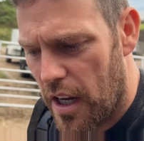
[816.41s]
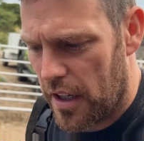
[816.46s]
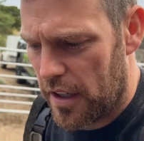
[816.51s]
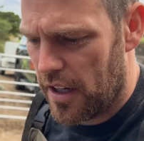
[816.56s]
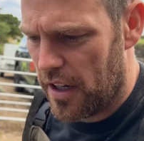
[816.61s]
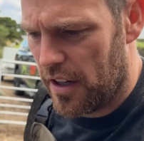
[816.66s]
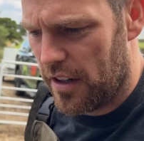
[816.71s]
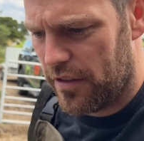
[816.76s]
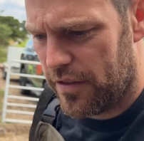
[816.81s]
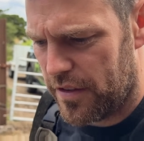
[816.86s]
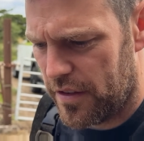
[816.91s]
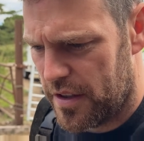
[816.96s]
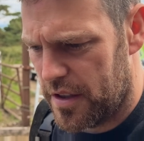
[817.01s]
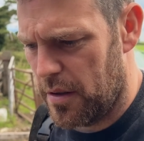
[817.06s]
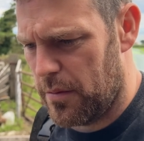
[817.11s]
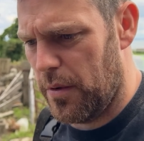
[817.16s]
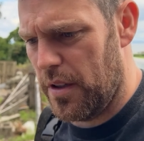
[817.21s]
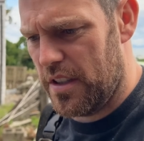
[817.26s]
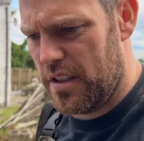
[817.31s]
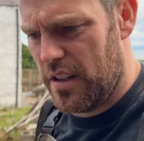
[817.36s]
And for
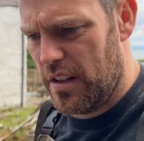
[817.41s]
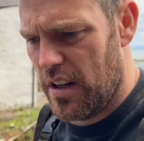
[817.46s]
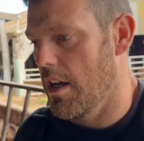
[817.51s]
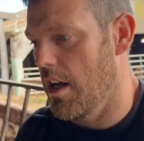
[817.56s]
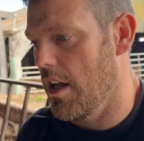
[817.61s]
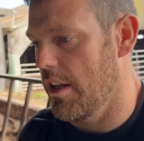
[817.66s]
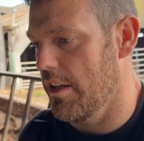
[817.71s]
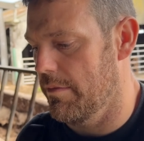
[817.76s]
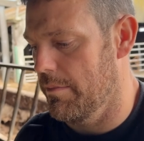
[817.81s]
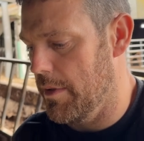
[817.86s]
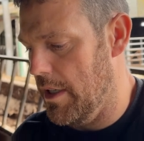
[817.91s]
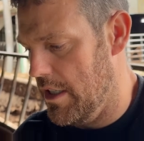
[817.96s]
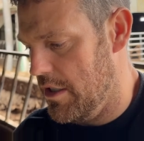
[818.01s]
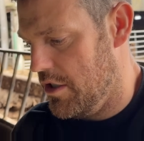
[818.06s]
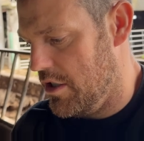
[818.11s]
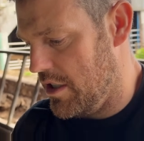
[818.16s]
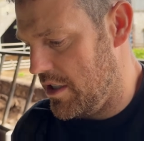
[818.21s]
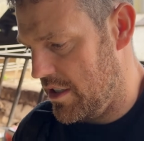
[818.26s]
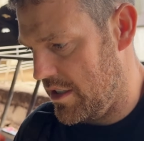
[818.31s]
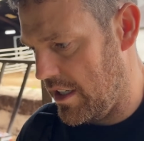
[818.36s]
some reason they
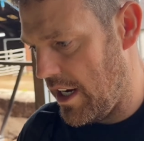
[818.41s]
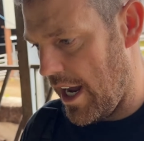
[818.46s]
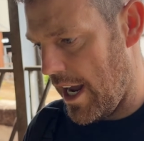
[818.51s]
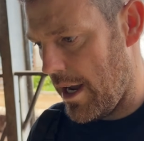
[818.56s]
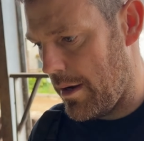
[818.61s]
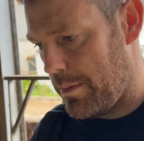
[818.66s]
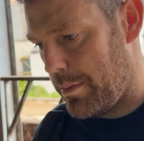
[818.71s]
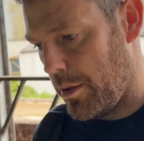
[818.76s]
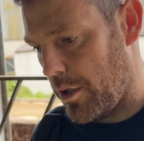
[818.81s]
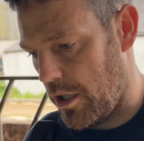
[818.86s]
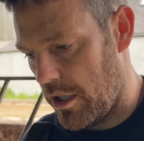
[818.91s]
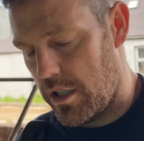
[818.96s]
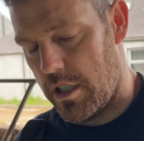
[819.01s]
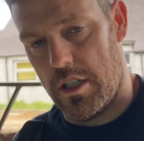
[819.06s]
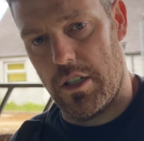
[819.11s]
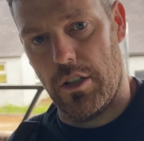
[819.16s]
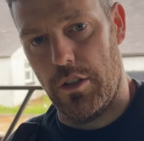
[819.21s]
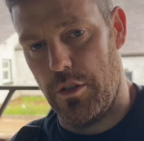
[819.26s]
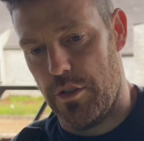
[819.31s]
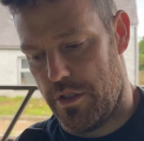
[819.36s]
managed to snap or
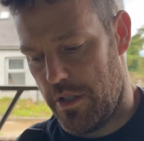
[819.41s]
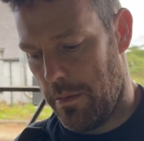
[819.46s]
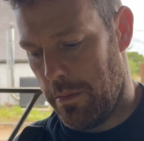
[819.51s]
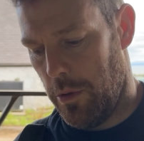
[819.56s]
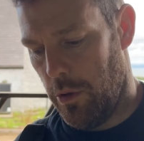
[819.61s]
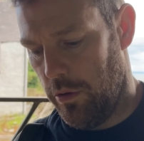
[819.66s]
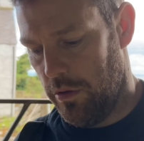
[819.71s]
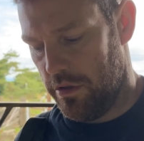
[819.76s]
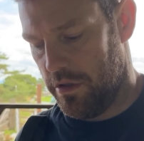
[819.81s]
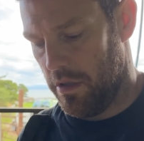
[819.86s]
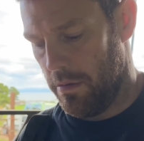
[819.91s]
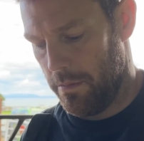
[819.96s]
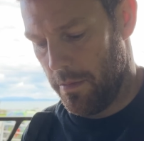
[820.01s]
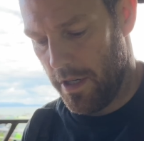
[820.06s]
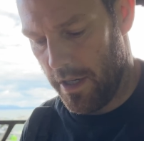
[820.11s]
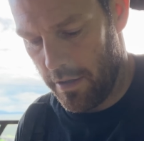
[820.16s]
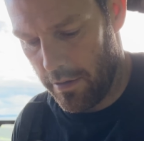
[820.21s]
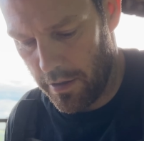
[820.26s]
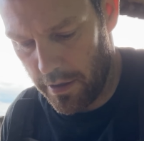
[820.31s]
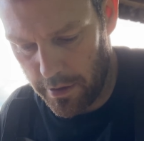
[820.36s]
lose a bolt
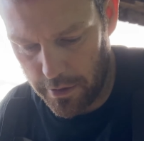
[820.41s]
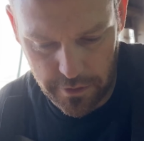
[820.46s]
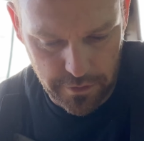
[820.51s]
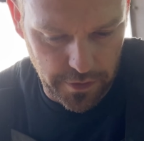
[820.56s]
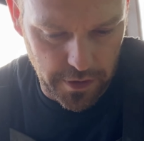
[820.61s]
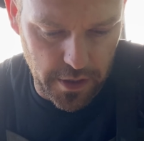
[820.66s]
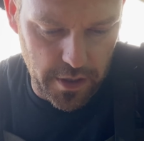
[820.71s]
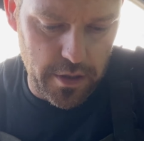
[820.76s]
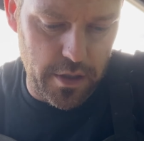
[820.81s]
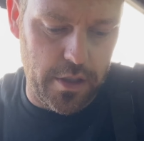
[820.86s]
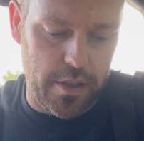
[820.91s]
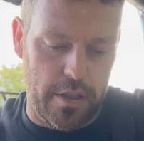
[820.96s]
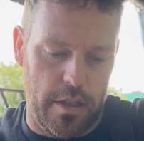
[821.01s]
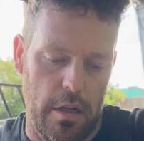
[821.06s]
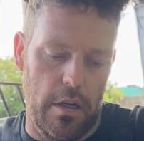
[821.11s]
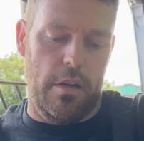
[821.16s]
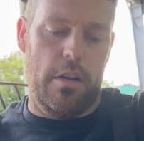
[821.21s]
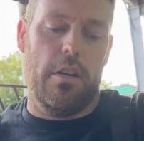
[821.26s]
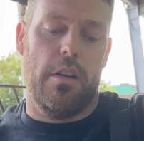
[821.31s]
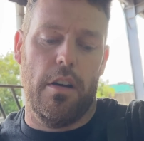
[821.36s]
somehow out of this.
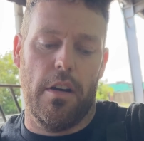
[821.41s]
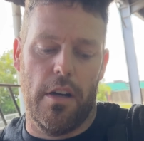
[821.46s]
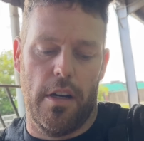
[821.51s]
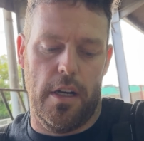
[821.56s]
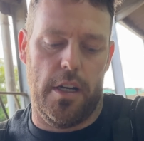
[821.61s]
Oh!